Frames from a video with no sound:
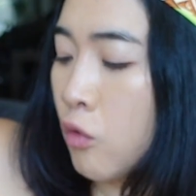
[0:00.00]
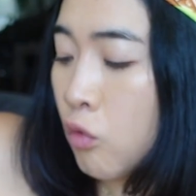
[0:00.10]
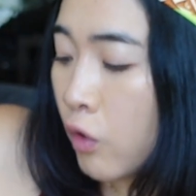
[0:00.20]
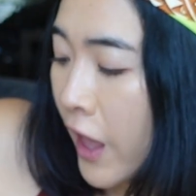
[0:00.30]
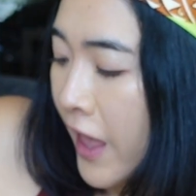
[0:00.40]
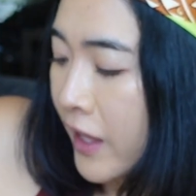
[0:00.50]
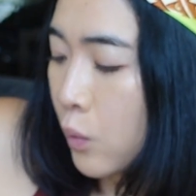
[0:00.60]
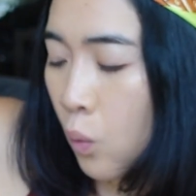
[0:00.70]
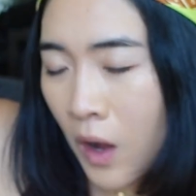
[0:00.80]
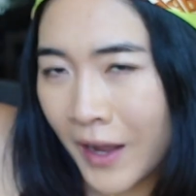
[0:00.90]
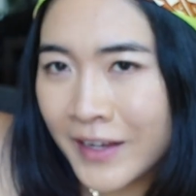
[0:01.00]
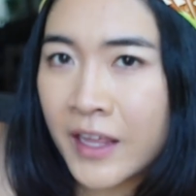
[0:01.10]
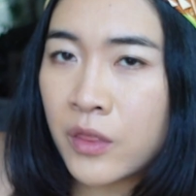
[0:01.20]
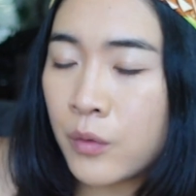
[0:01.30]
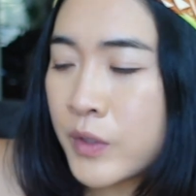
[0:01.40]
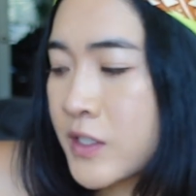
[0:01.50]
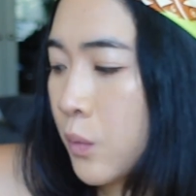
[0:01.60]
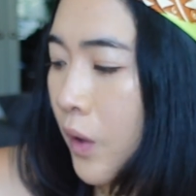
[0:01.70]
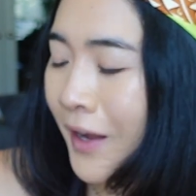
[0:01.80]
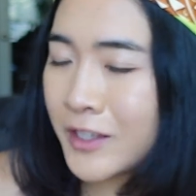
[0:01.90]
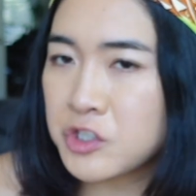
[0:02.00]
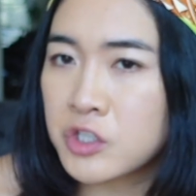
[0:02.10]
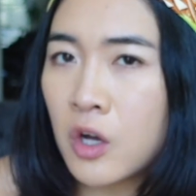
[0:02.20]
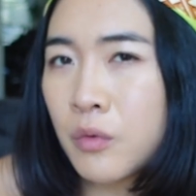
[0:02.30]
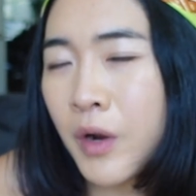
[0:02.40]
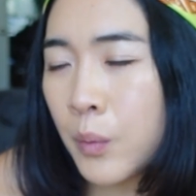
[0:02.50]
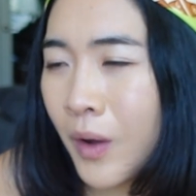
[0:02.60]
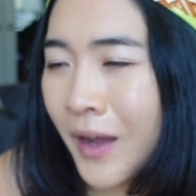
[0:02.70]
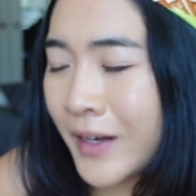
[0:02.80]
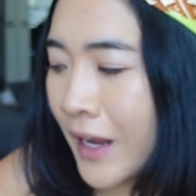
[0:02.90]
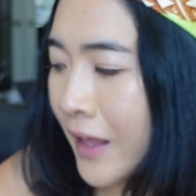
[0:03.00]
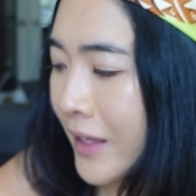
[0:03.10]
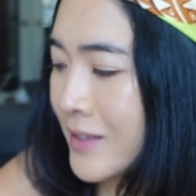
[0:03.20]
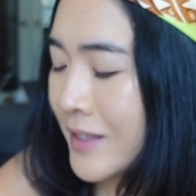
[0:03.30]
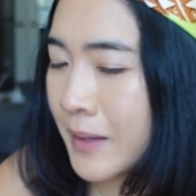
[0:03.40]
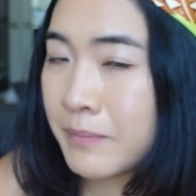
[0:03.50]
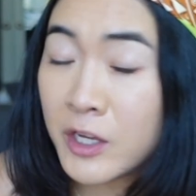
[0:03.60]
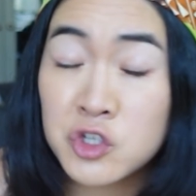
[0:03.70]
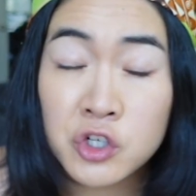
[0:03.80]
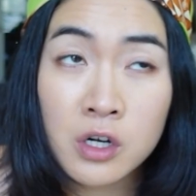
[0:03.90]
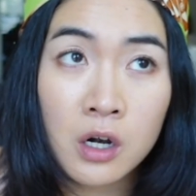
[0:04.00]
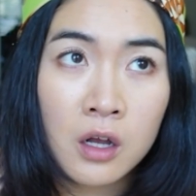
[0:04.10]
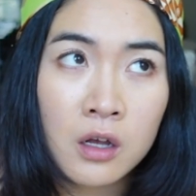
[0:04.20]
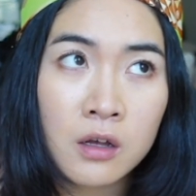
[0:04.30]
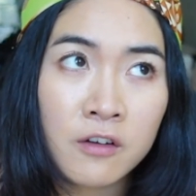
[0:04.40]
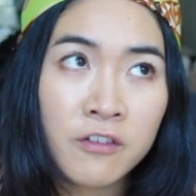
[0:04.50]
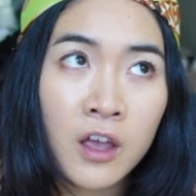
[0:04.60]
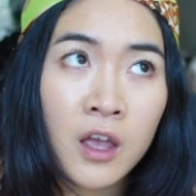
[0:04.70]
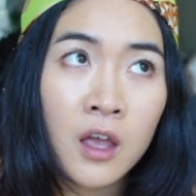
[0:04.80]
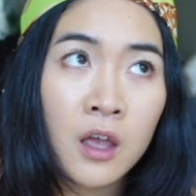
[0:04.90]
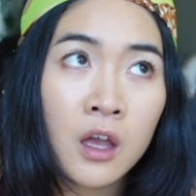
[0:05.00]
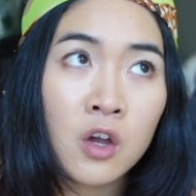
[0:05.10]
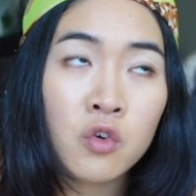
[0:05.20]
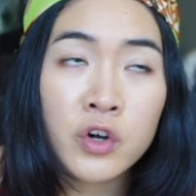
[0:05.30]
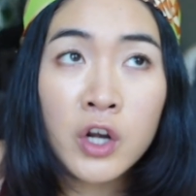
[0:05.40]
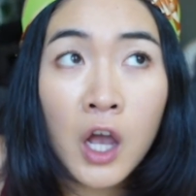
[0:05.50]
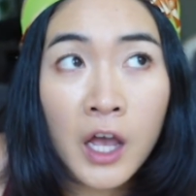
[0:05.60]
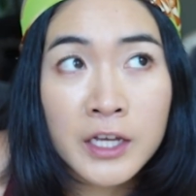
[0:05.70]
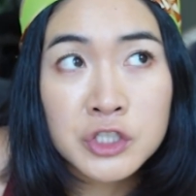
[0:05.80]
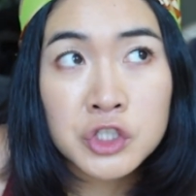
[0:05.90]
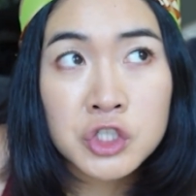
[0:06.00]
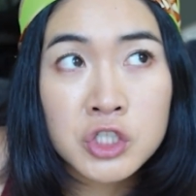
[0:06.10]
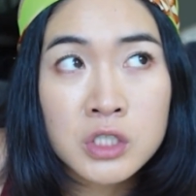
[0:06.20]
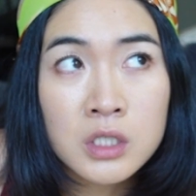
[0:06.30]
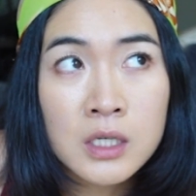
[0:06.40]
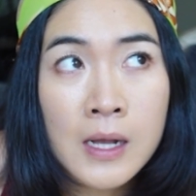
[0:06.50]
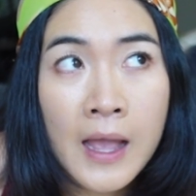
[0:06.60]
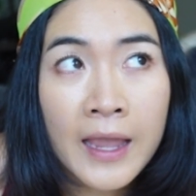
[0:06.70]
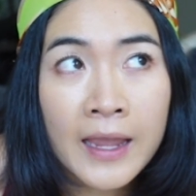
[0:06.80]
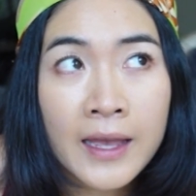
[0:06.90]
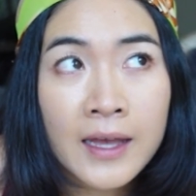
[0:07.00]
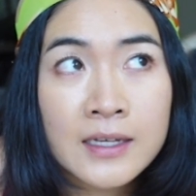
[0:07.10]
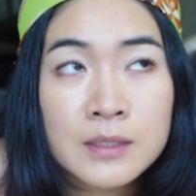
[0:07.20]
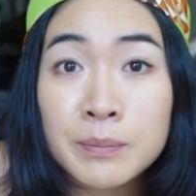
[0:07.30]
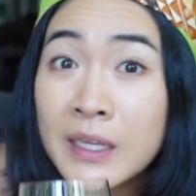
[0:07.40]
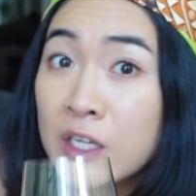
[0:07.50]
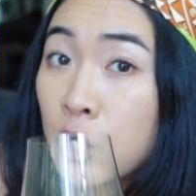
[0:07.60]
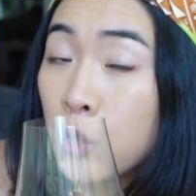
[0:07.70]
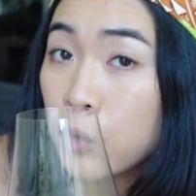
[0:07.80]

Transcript: red wine. And the reason why it's just called red wine, it's a mixture of Grenache and Pinot